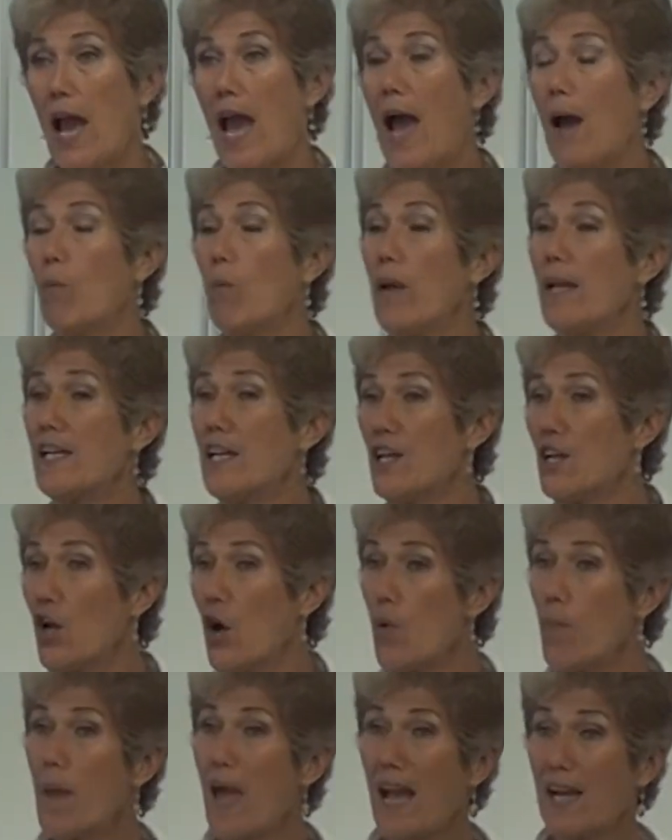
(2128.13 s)
And we can
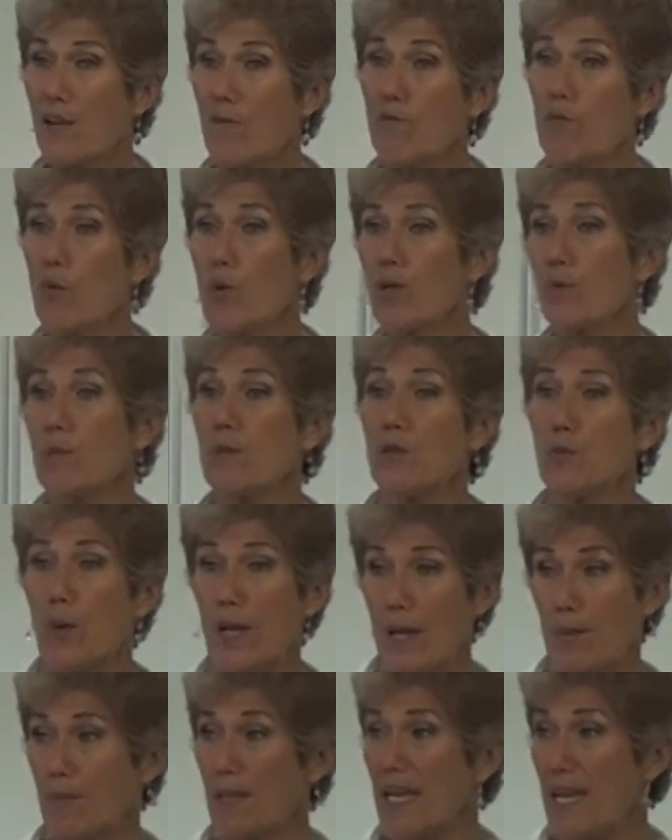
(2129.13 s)
go back and forth
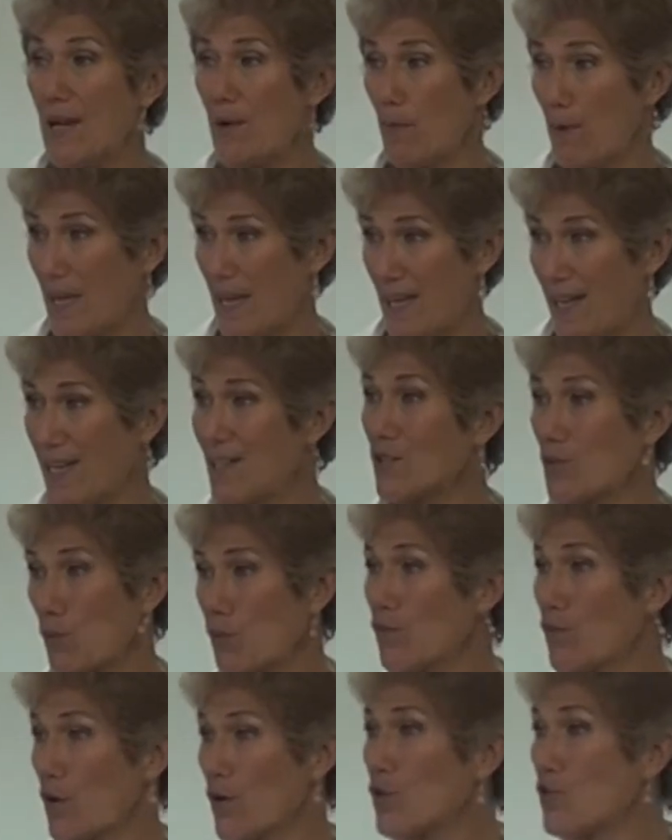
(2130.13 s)
between them, can't we? It's
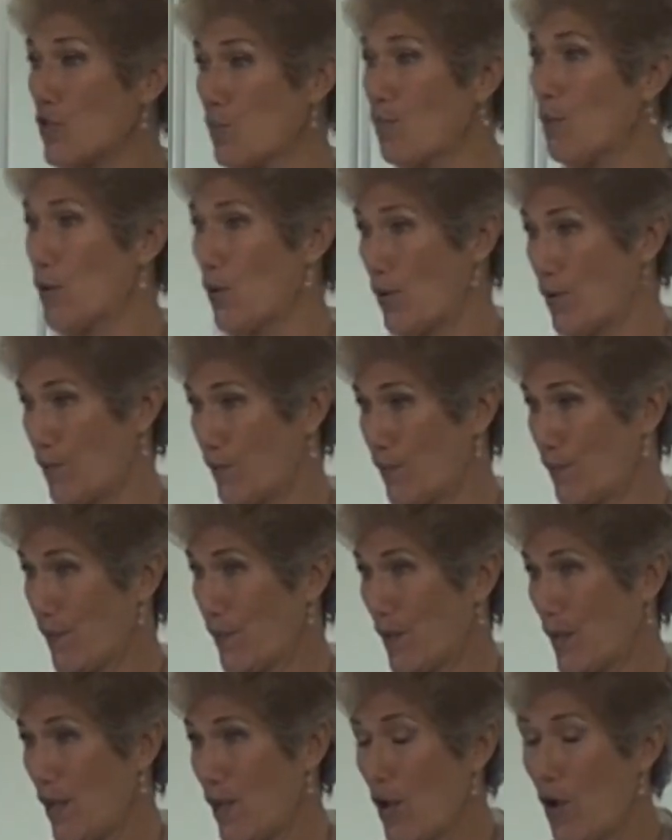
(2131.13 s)
reversible.
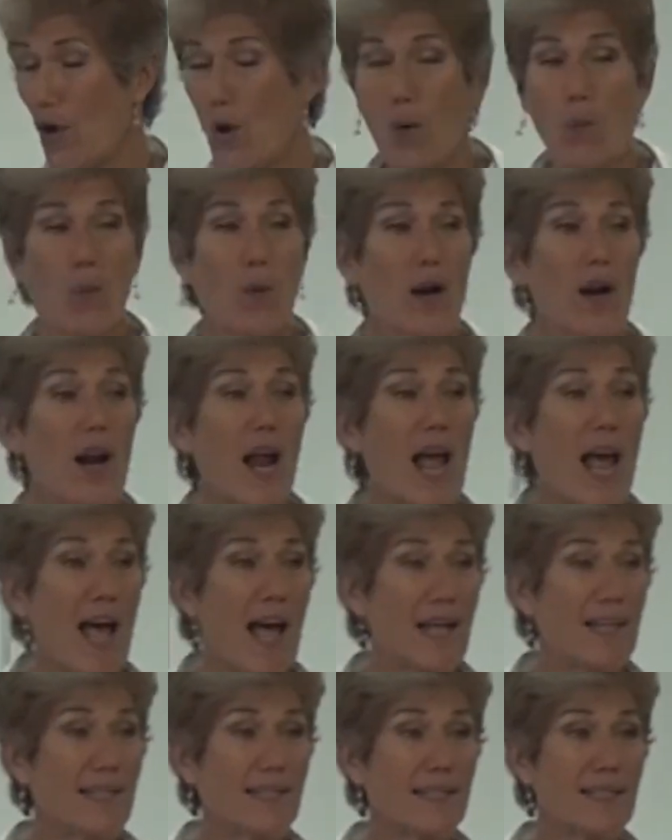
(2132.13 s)

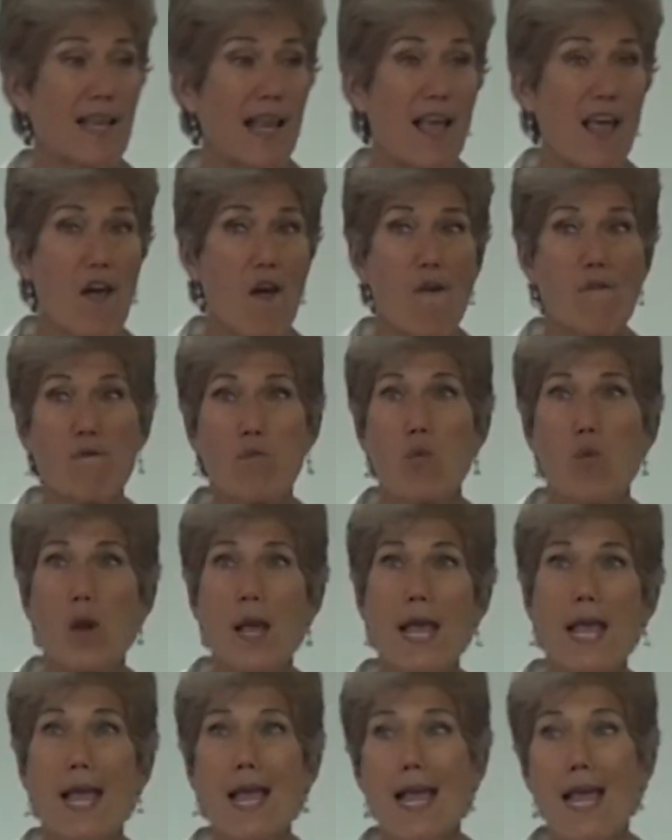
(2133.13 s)
Whereas if
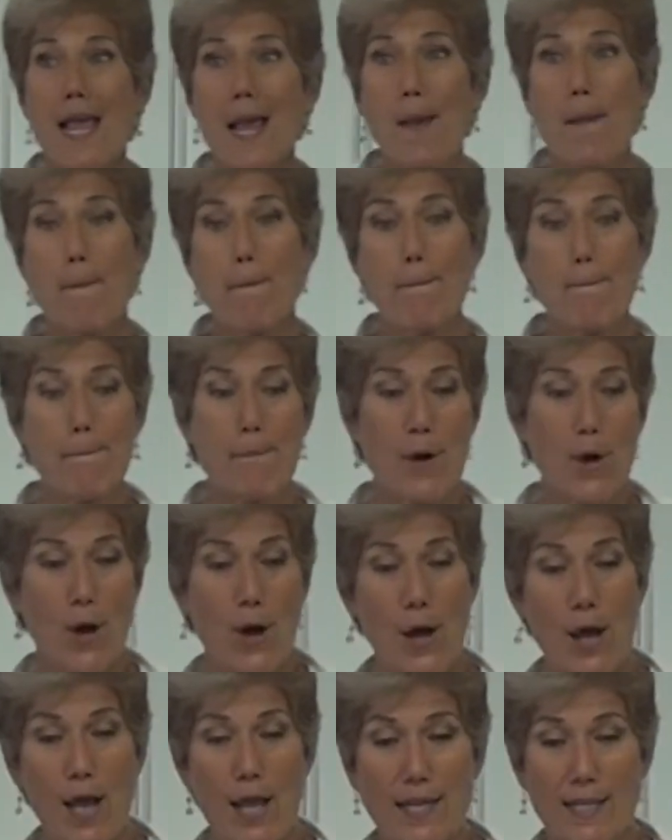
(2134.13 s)
we
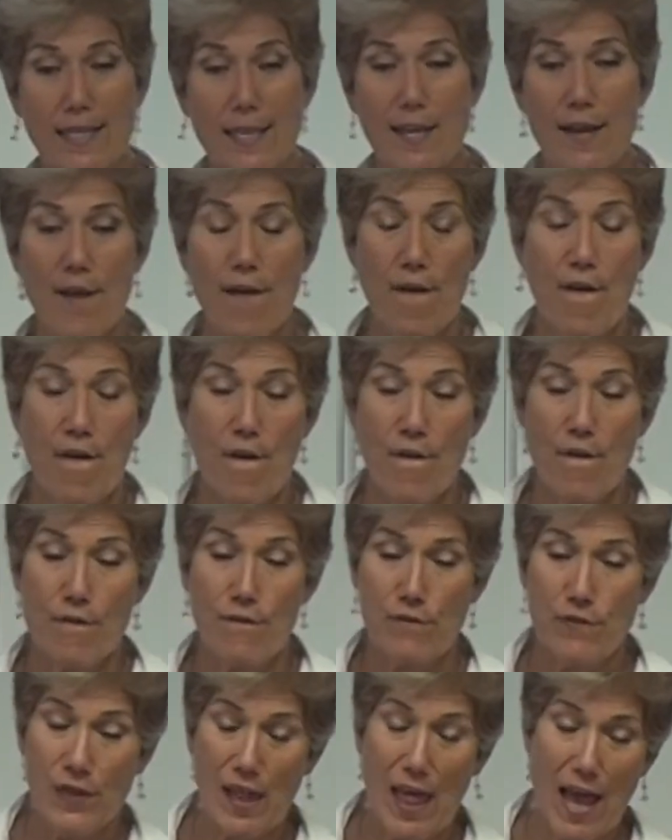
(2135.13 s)
put
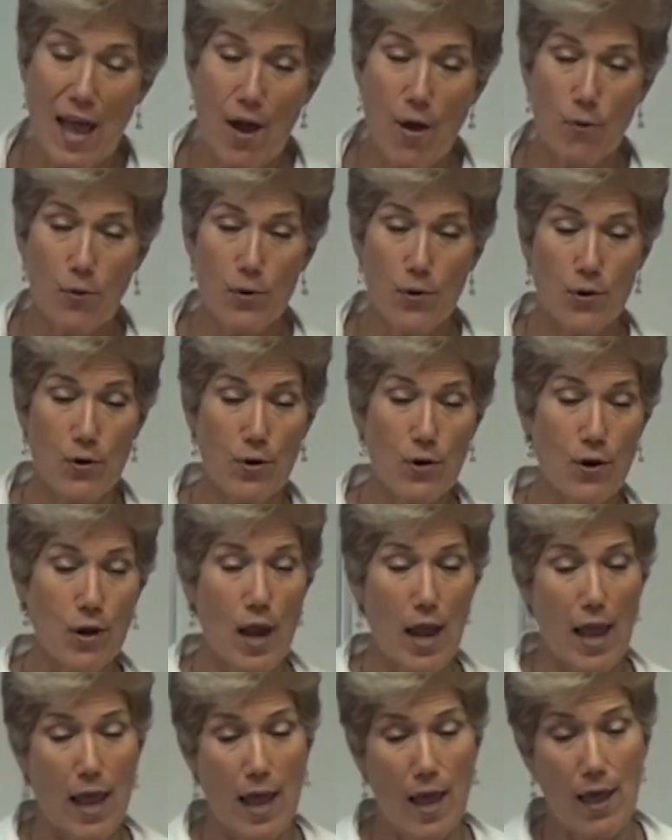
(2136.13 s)

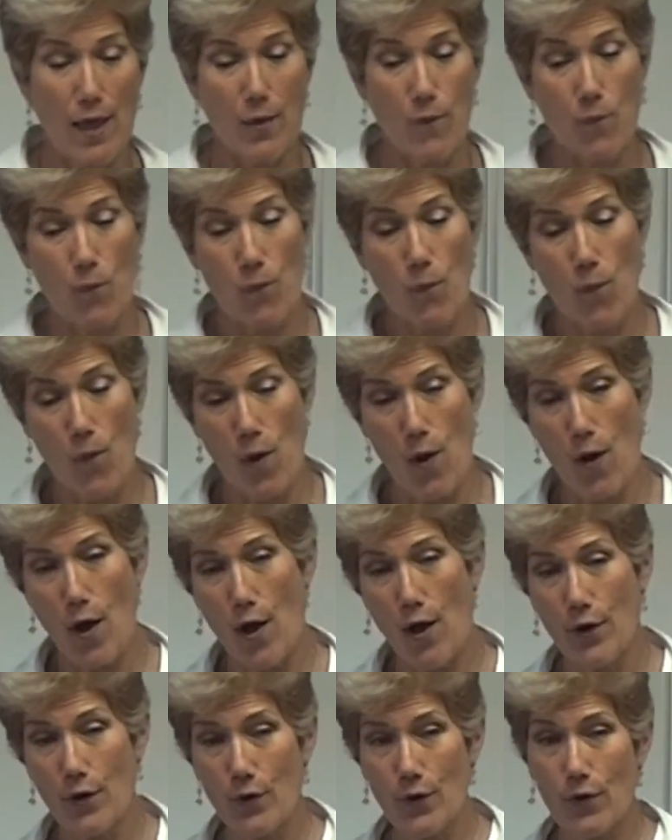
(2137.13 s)
flour and
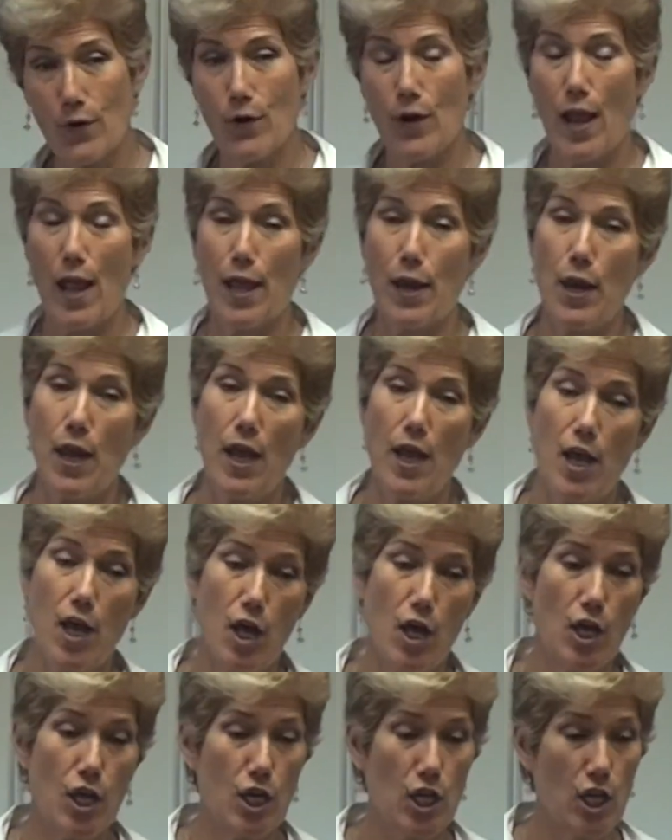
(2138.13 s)
water and
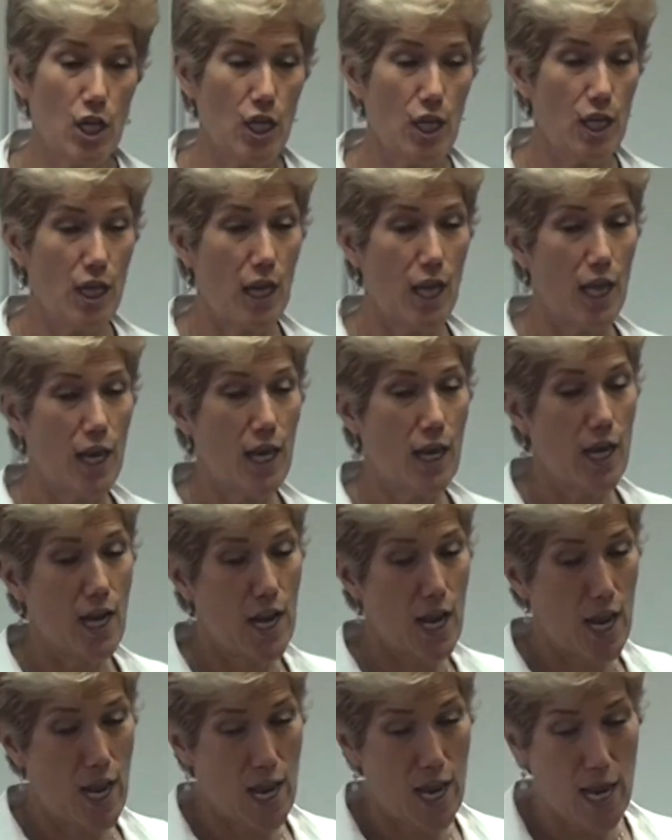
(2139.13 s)
honey and an
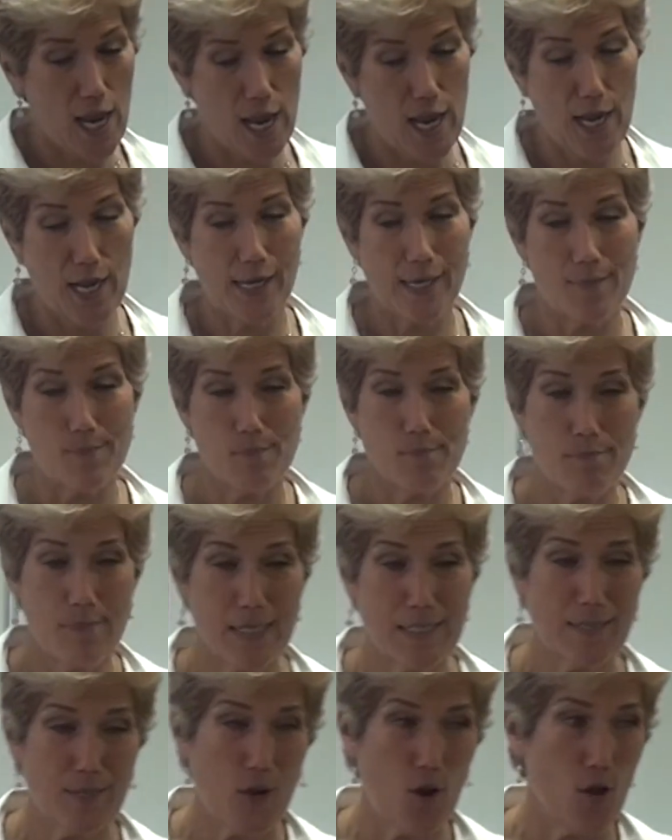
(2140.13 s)
egg and
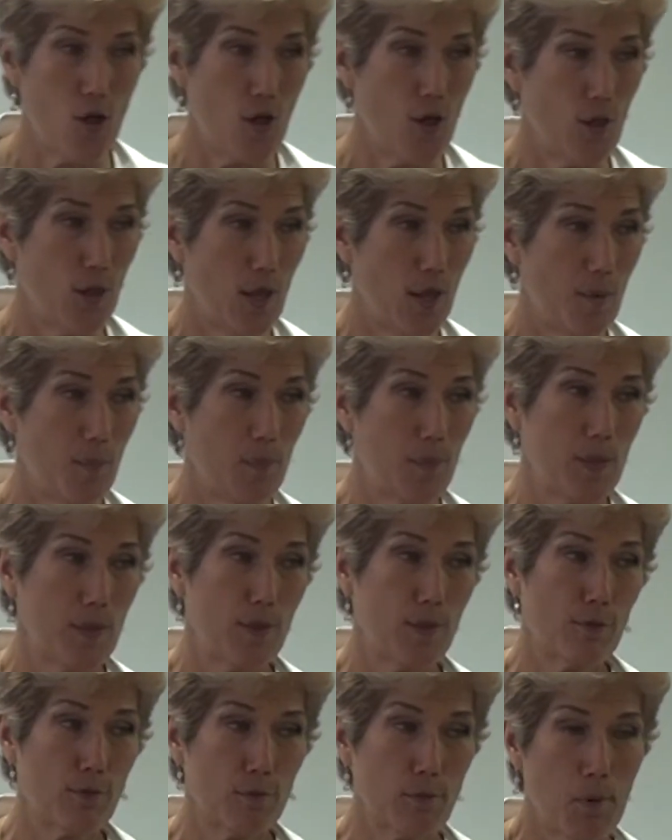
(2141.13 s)
mix it all up
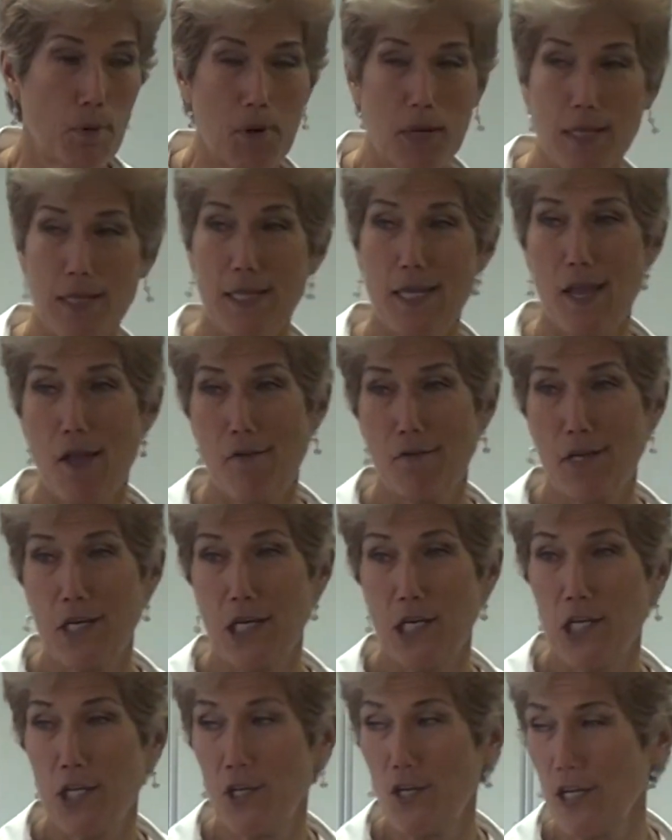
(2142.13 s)
and throw it in the oven
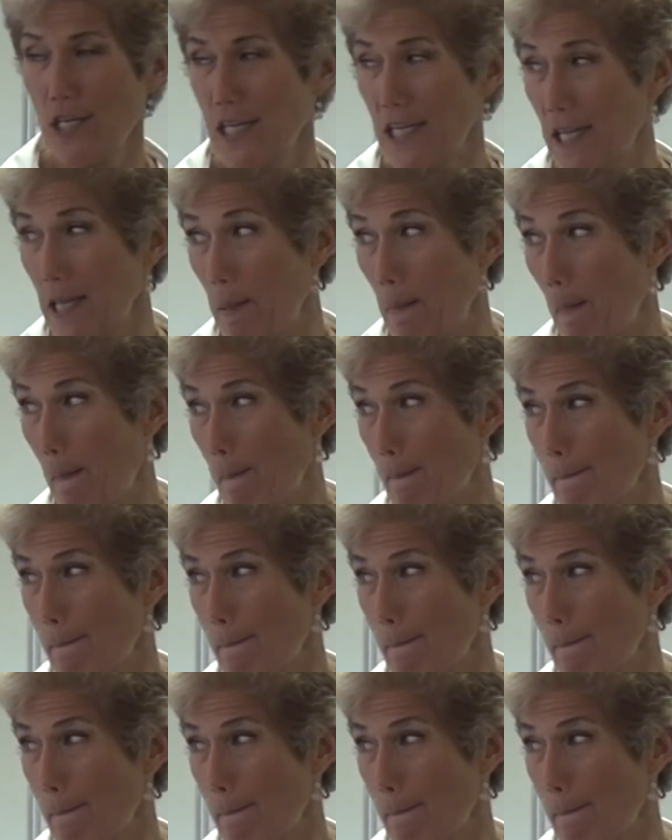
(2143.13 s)
and cook it,